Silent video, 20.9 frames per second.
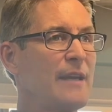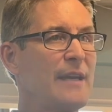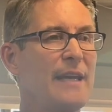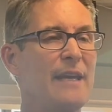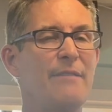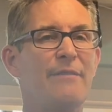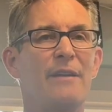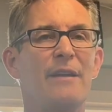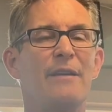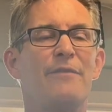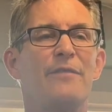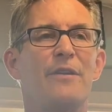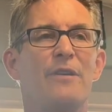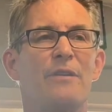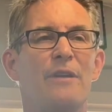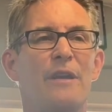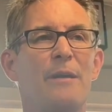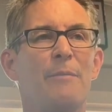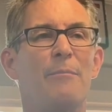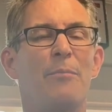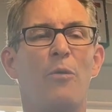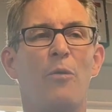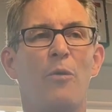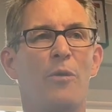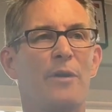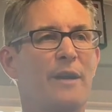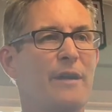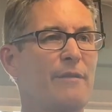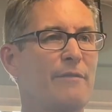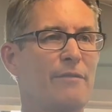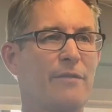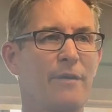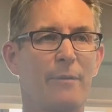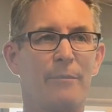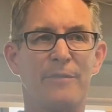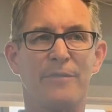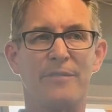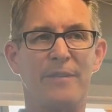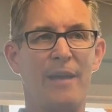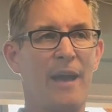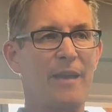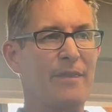Even if you're importing from
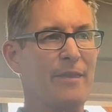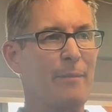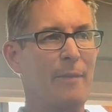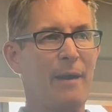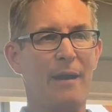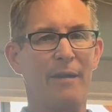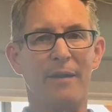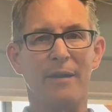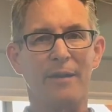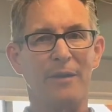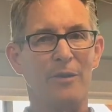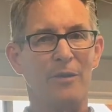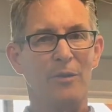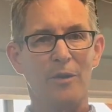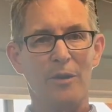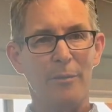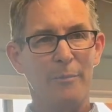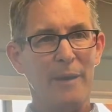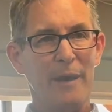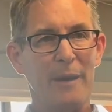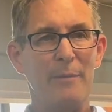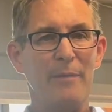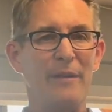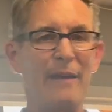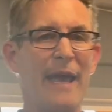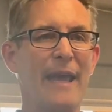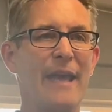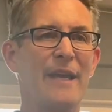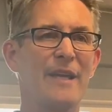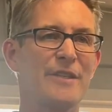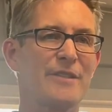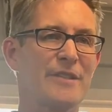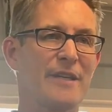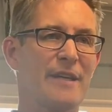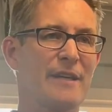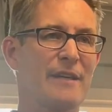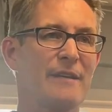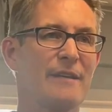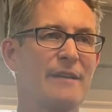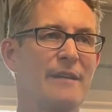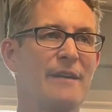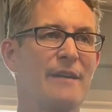South America or maybe Asia,
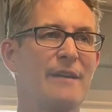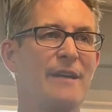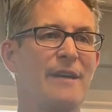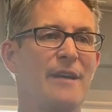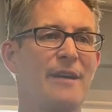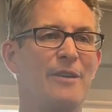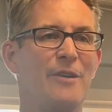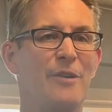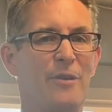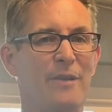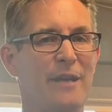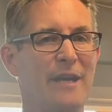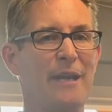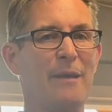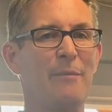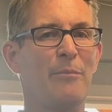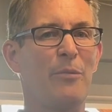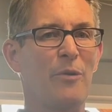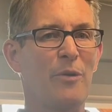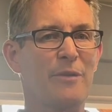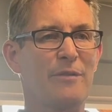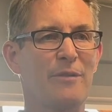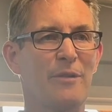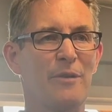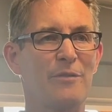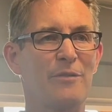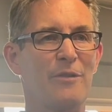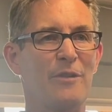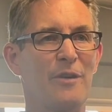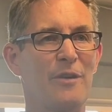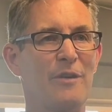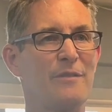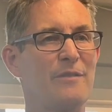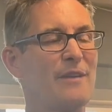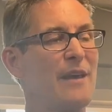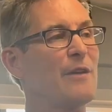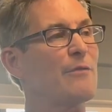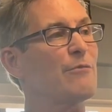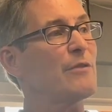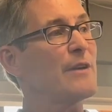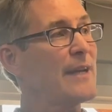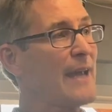you can import those goods
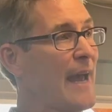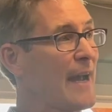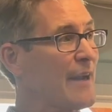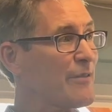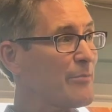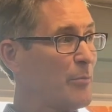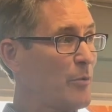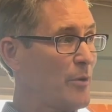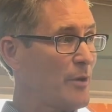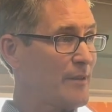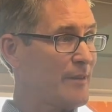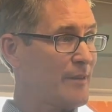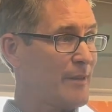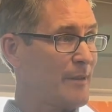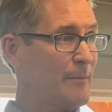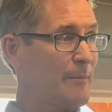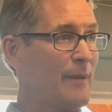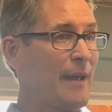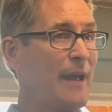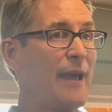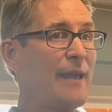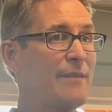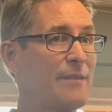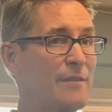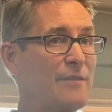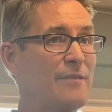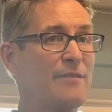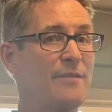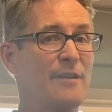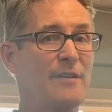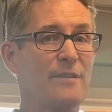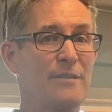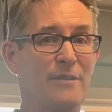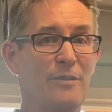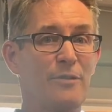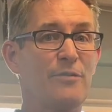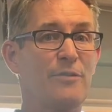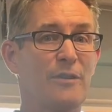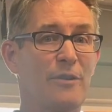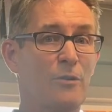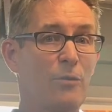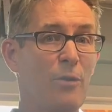and re-export them, and you
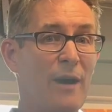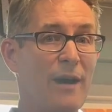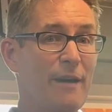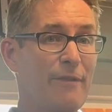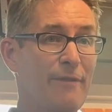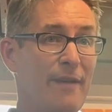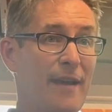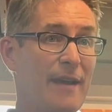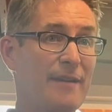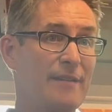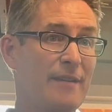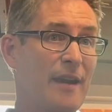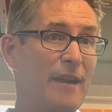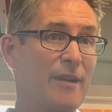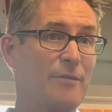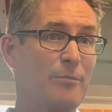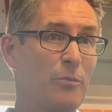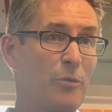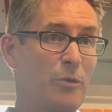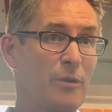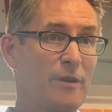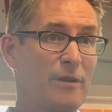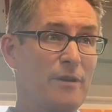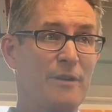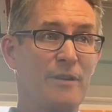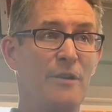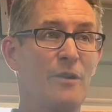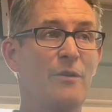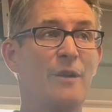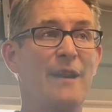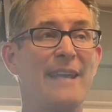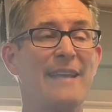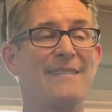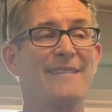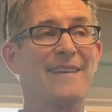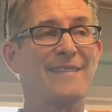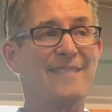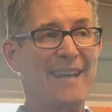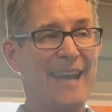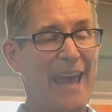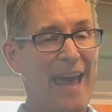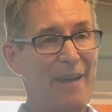still qualify as an exporter. It
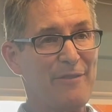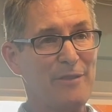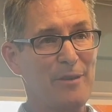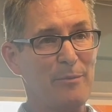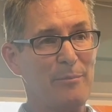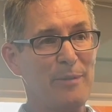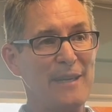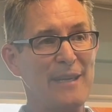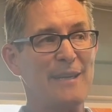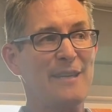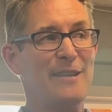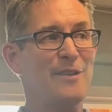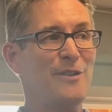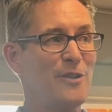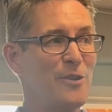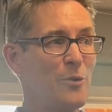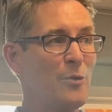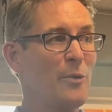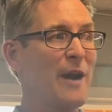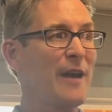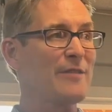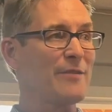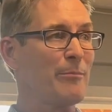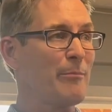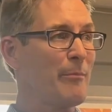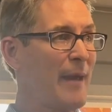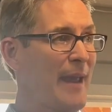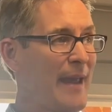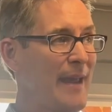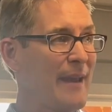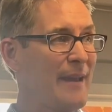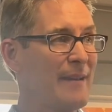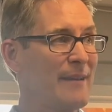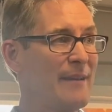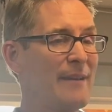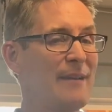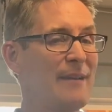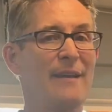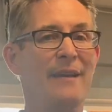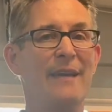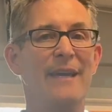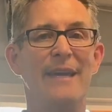doesn't have to be U.S. made.
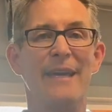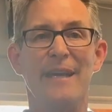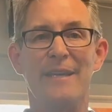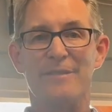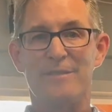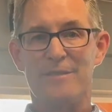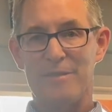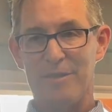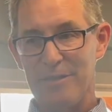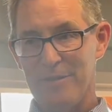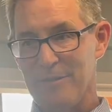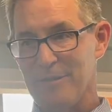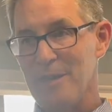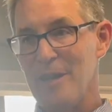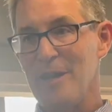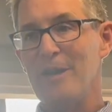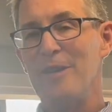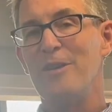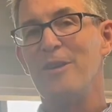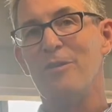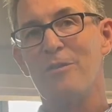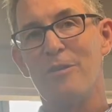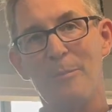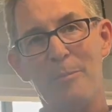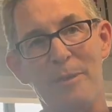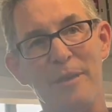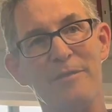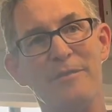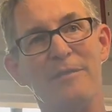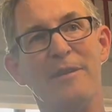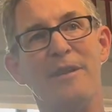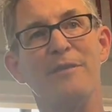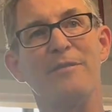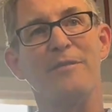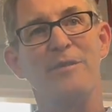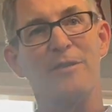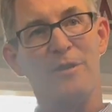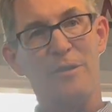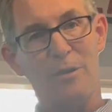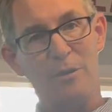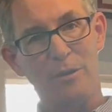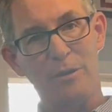It's just you're a business.
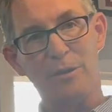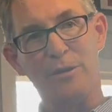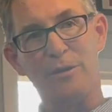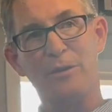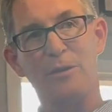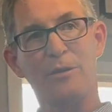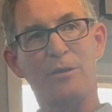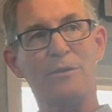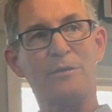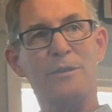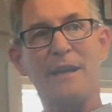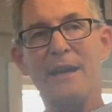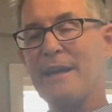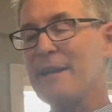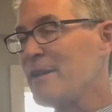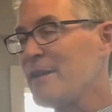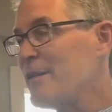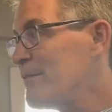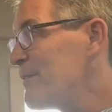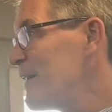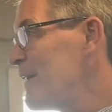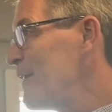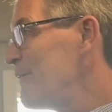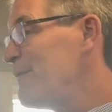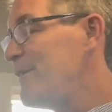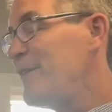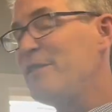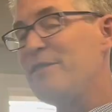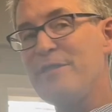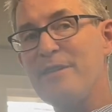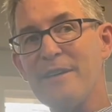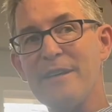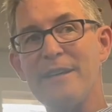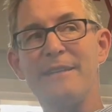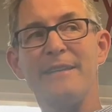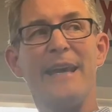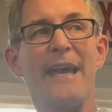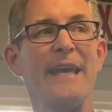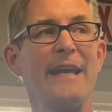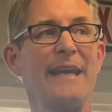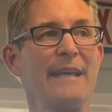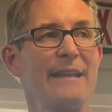You're kind of
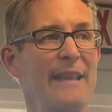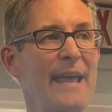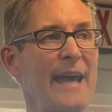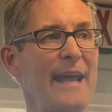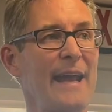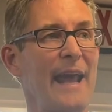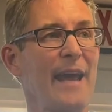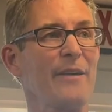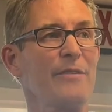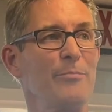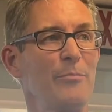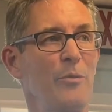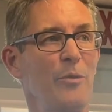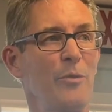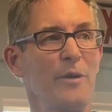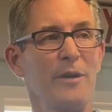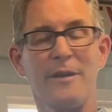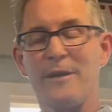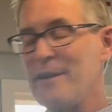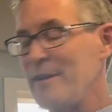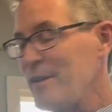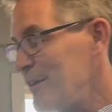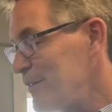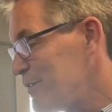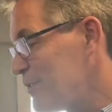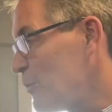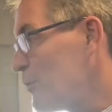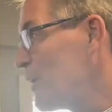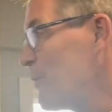facilitating that export. So we